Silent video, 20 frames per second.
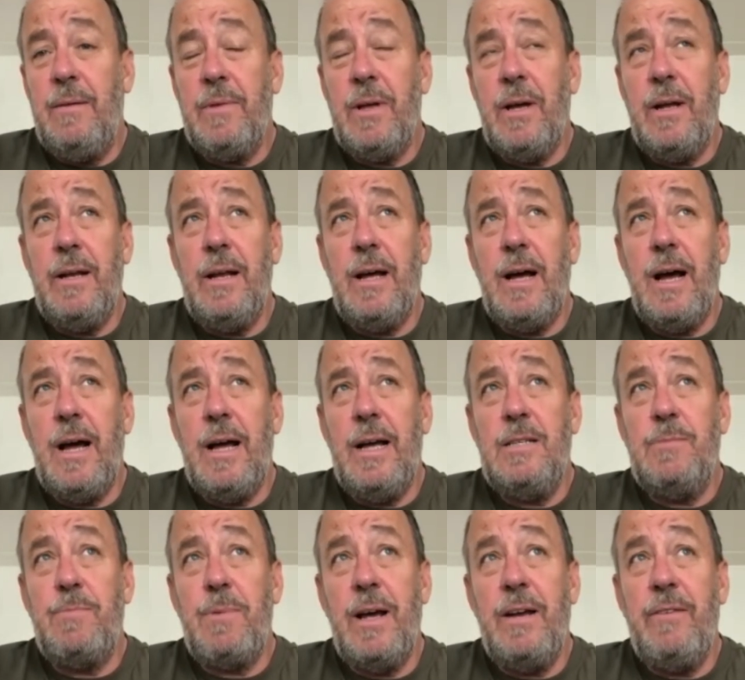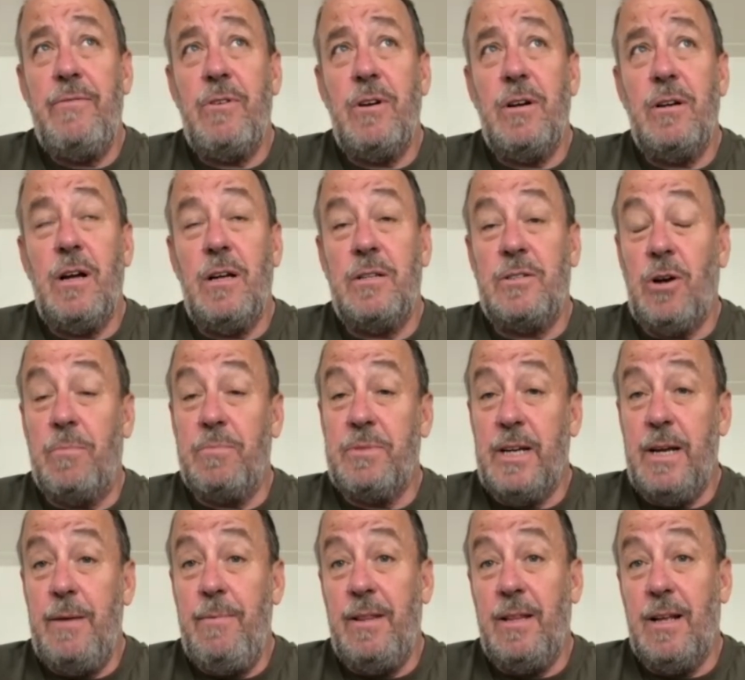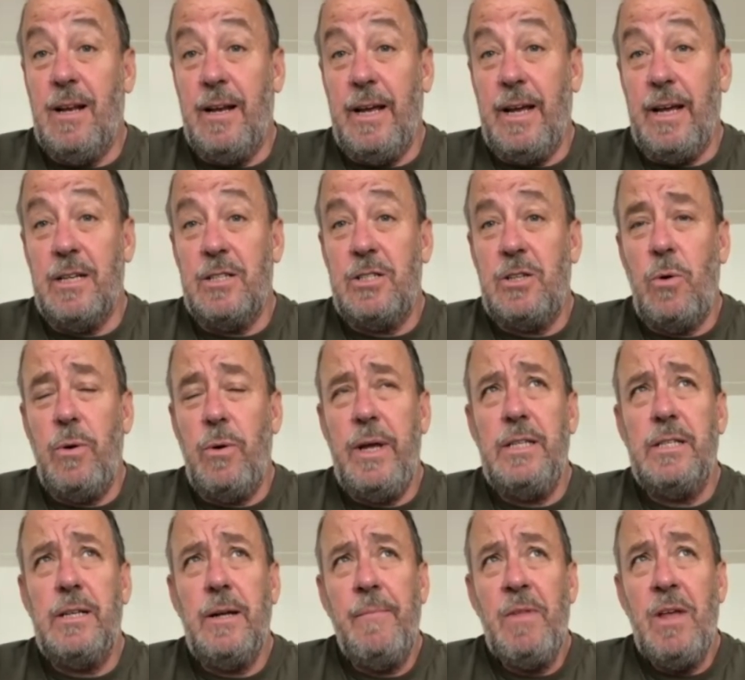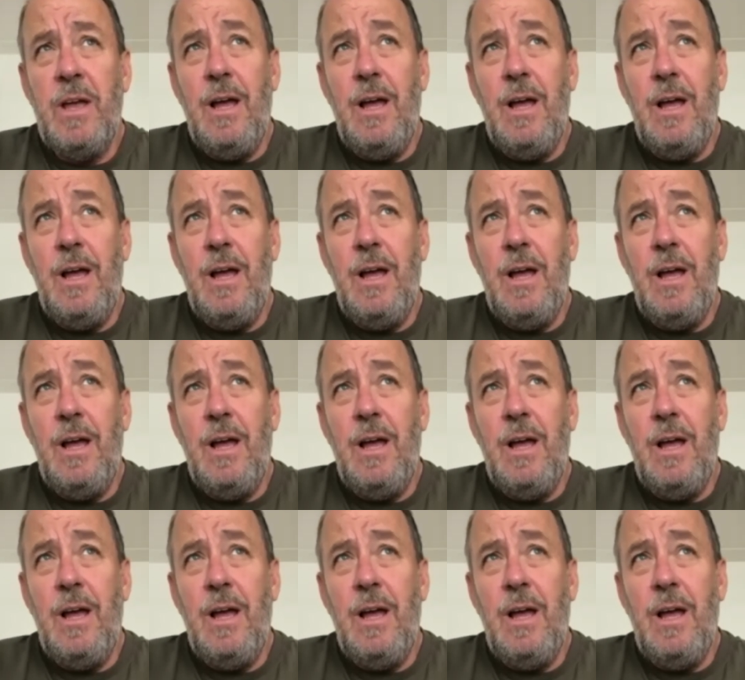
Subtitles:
and he's played for a top team in the Liga, so he's.